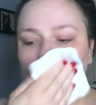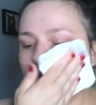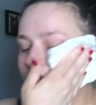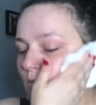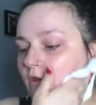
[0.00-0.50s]

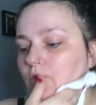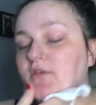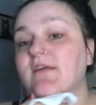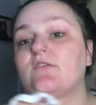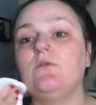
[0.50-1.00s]
like one of
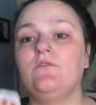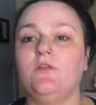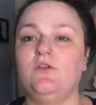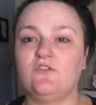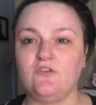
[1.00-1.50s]
those things where you
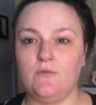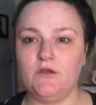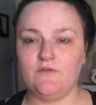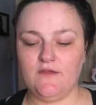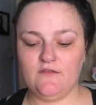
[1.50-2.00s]
feel like you're scrubbing
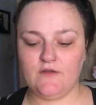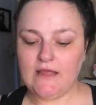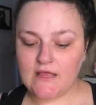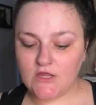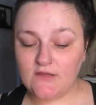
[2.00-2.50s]
at your face for
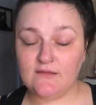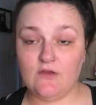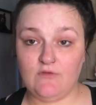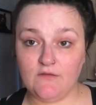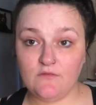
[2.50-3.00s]
ages to
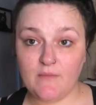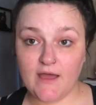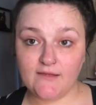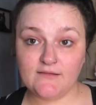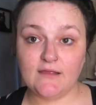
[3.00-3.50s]
get rid of the
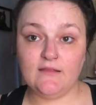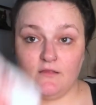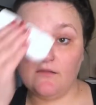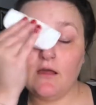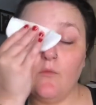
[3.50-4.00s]
mask. It
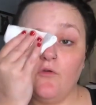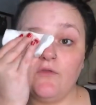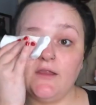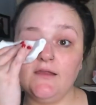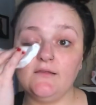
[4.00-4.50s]
does come
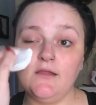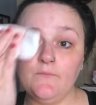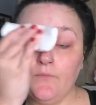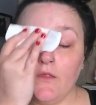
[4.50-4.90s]
off really easily, um,